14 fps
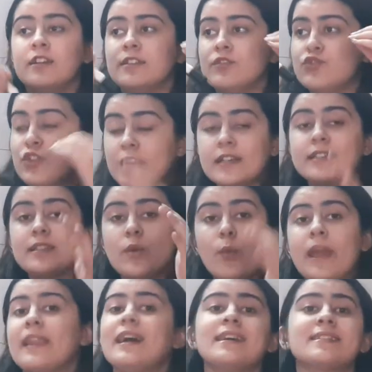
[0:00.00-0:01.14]
Just
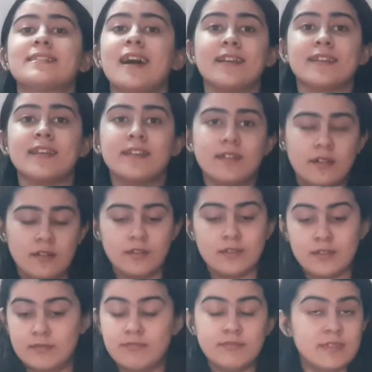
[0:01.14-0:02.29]
when I started
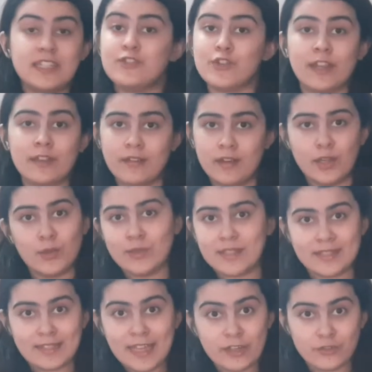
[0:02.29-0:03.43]
teaching you this
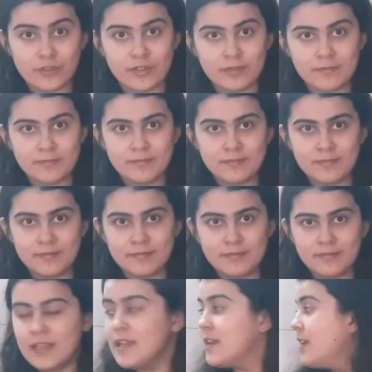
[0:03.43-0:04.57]
lecture.
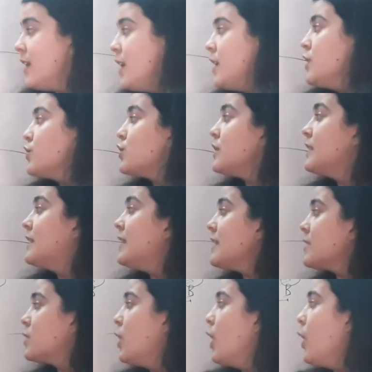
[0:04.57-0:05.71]
So
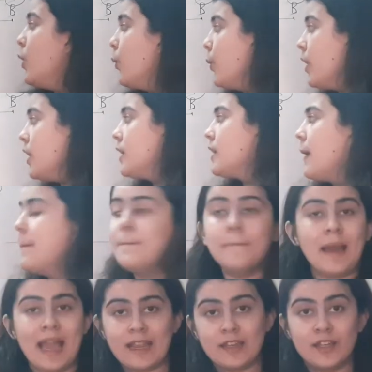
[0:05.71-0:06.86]
this word
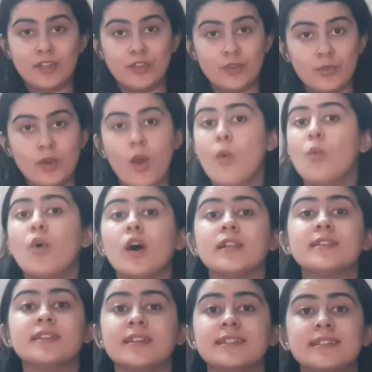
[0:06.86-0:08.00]
magnitude, what
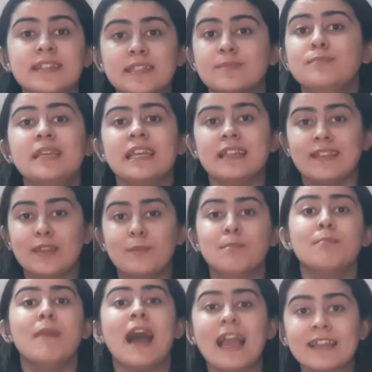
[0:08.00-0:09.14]
does this mean? The
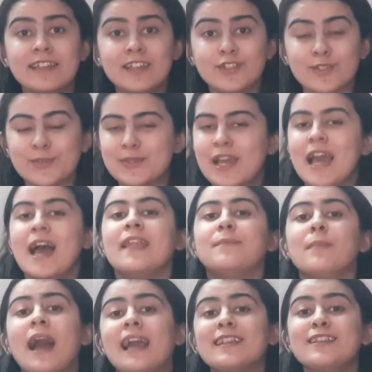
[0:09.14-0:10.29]
magnitude.
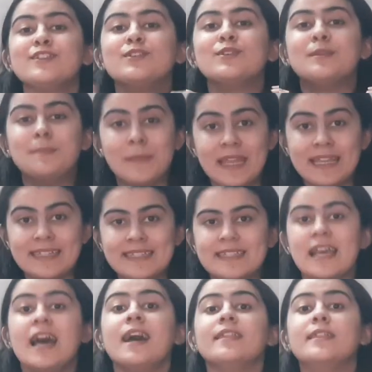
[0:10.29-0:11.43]
Magnitude means
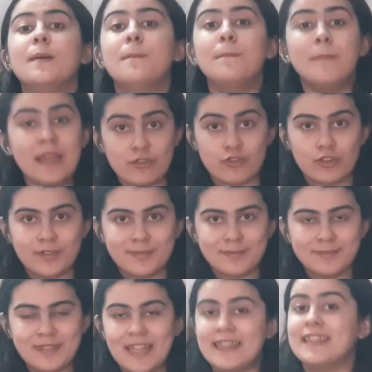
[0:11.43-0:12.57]
the measure,
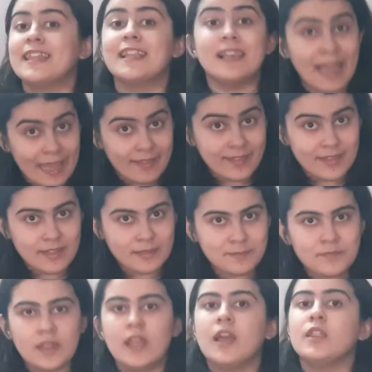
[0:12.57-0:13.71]
the
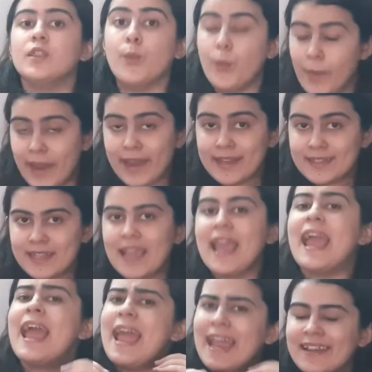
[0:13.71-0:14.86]
length, the weight,
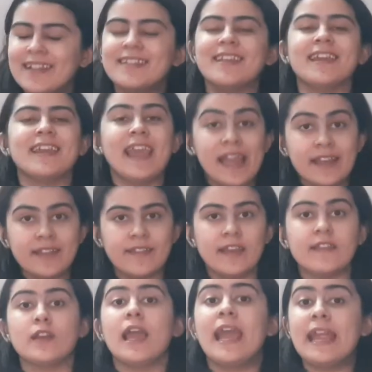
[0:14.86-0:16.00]

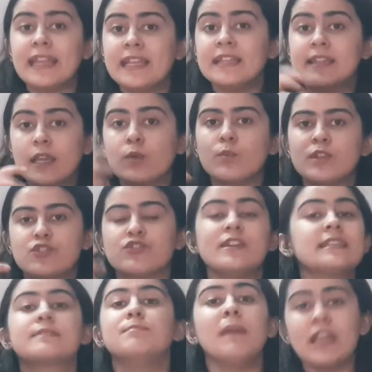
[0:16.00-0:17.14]
anything which
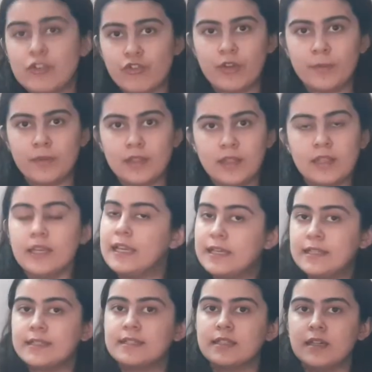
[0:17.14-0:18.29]
is measurable
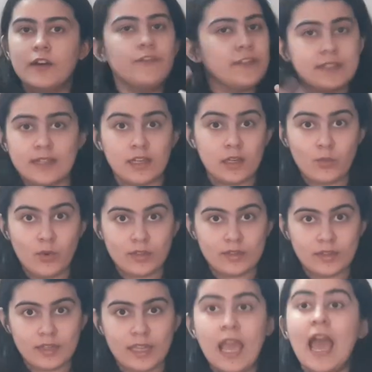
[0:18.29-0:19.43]
is a physical
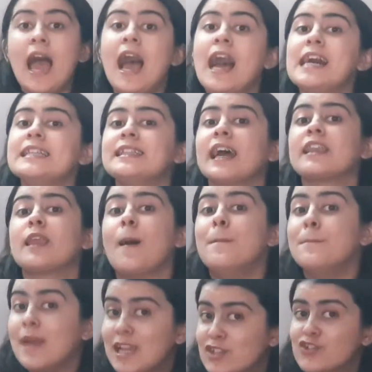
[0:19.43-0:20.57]
quantity and that
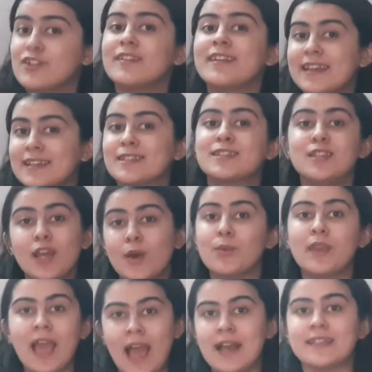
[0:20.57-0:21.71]
measure is known
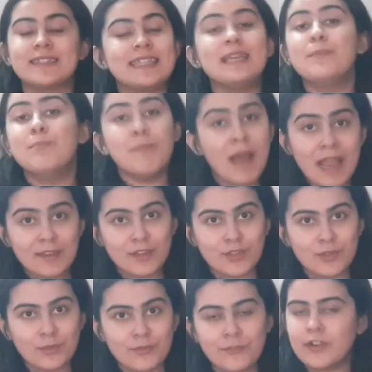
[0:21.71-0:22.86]
as the
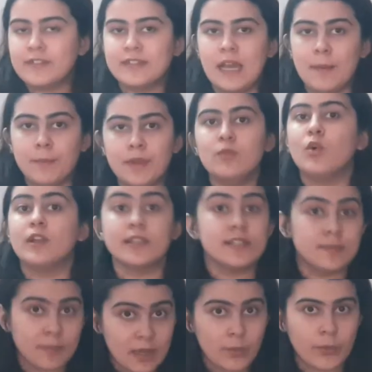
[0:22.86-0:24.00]
magnitude. For example, what is
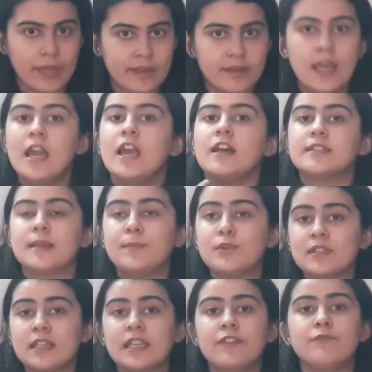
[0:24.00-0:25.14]
my weight?
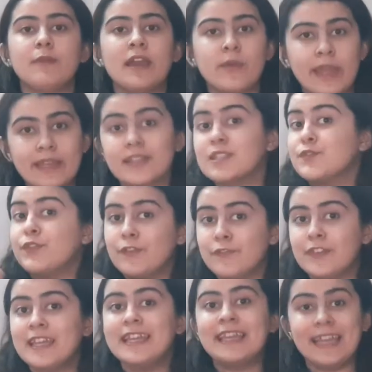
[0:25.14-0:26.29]
Supposedly if my weight is
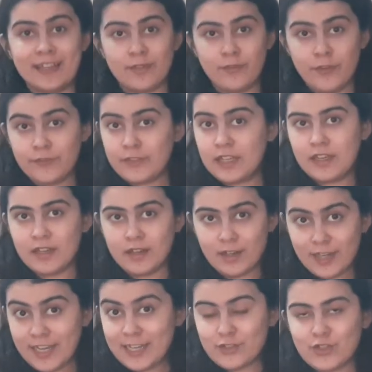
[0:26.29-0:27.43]
50
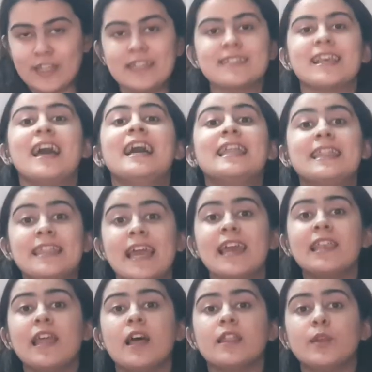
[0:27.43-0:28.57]
kgs,
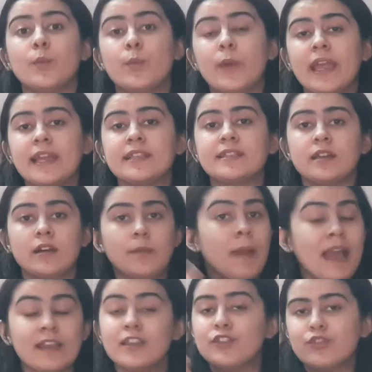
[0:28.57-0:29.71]
then the weight
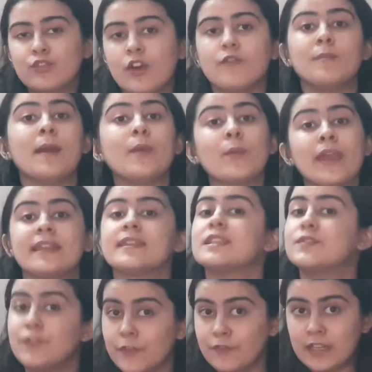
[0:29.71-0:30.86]
magnitude of my weight is
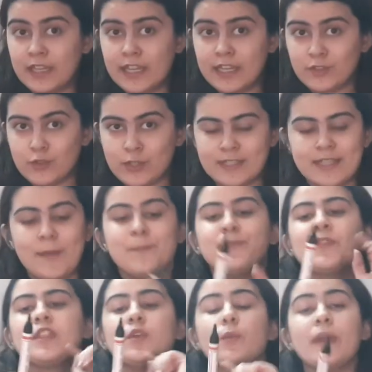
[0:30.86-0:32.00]
50 kgs.
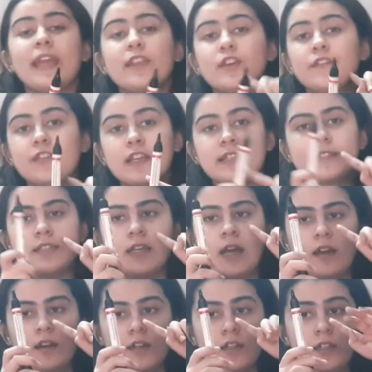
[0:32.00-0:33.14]
The weight of this
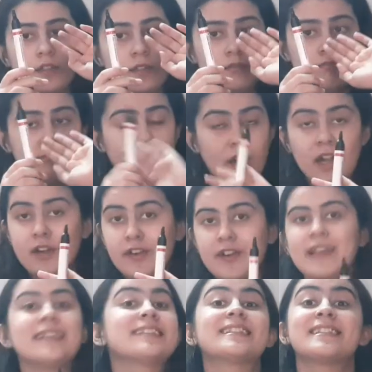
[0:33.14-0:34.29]
marker
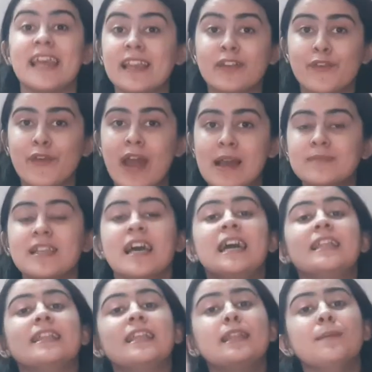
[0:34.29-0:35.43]
is 10 grams,
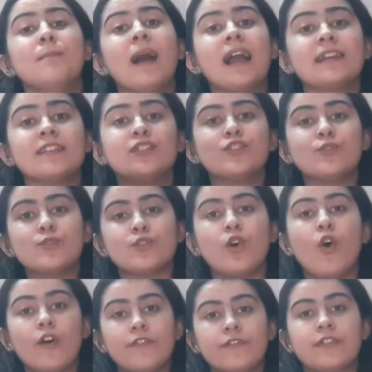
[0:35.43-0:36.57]
then the magnitude
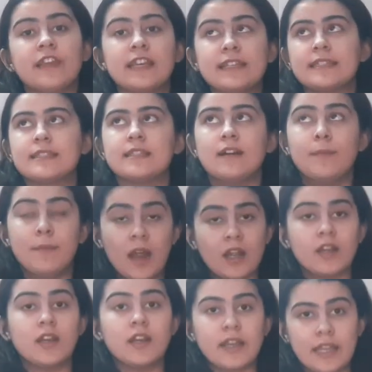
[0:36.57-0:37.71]
of this
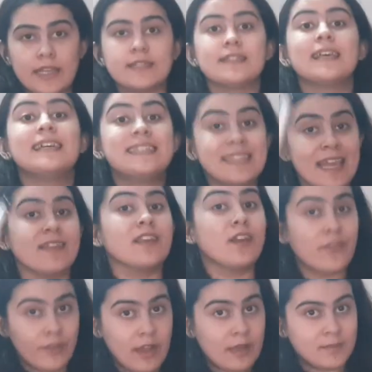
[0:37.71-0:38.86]
marker is 10
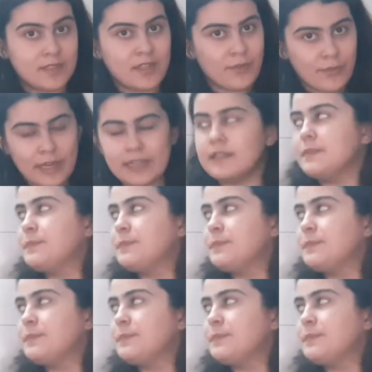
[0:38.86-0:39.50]
grams, right?